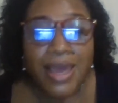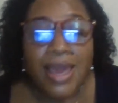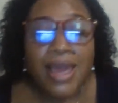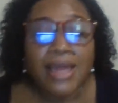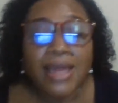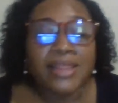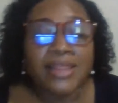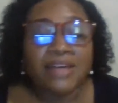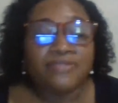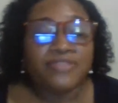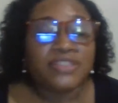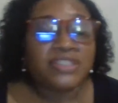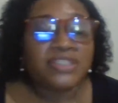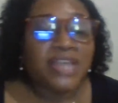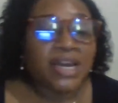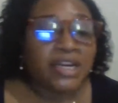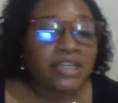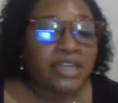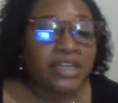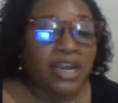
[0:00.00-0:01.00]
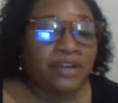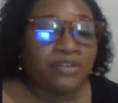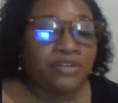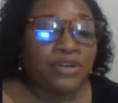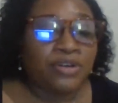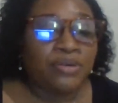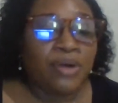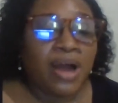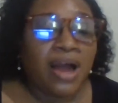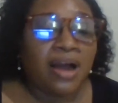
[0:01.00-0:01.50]
And then for secondary,
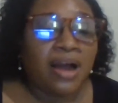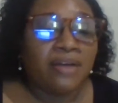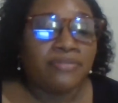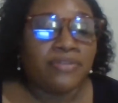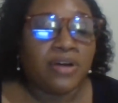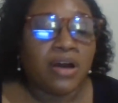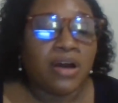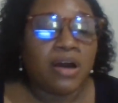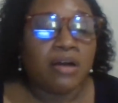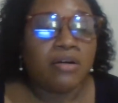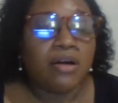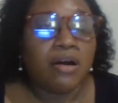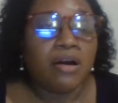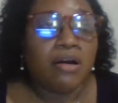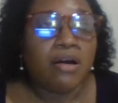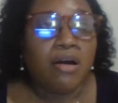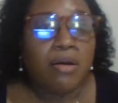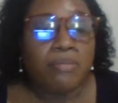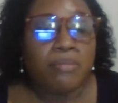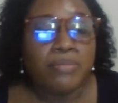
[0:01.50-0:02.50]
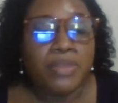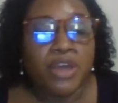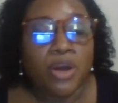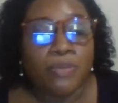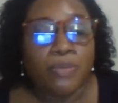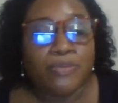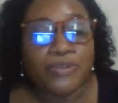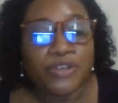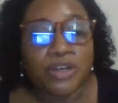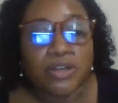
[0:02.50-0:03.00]
you have the
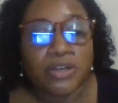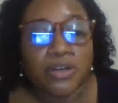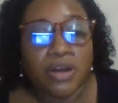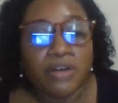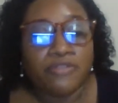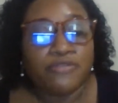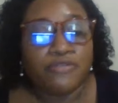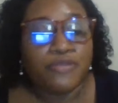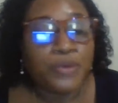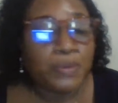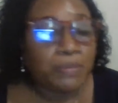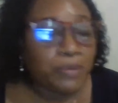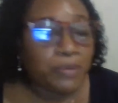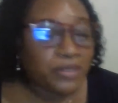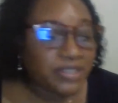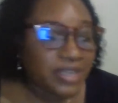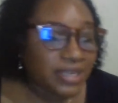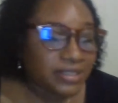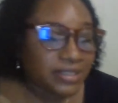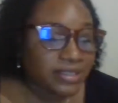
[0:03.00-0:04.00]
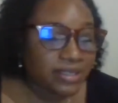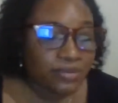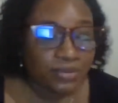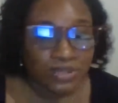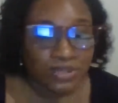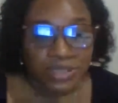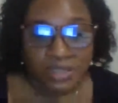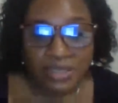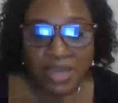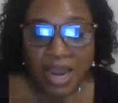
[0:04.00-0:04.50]
option of food processing
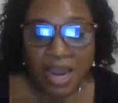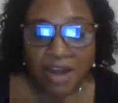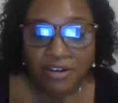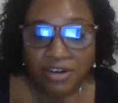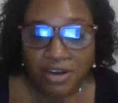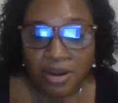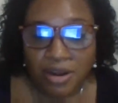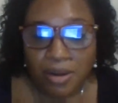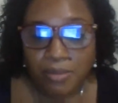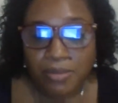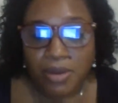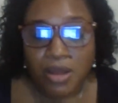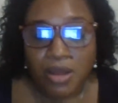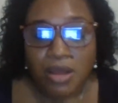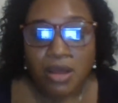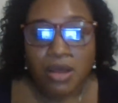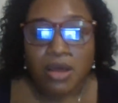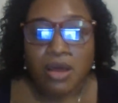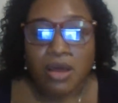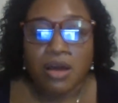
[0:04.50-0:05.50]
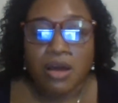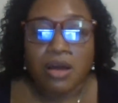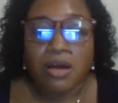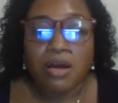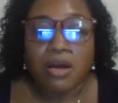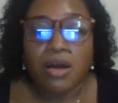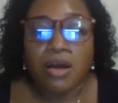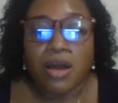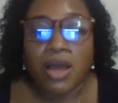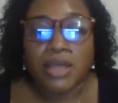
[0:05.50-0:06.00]
within CARICOM,
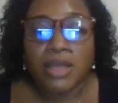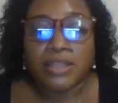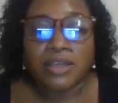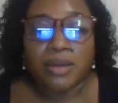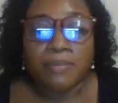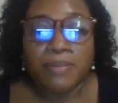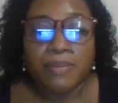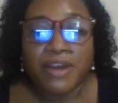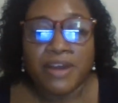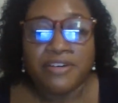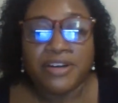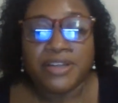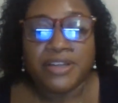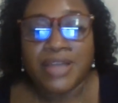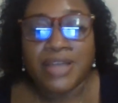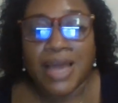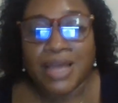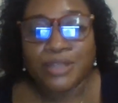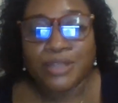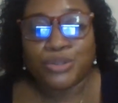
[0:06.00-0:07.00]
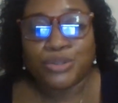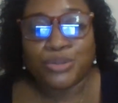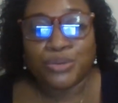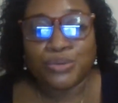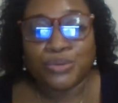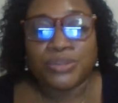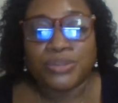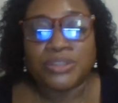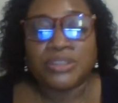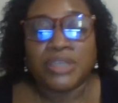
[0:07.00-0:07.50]
and comparing that
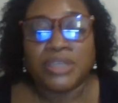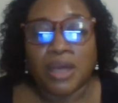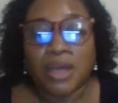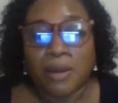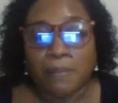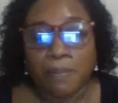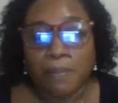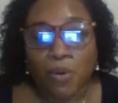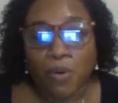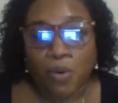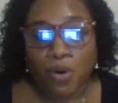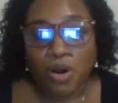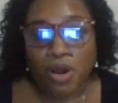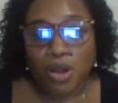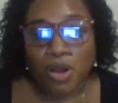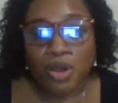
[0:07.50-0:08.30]
to Singapore.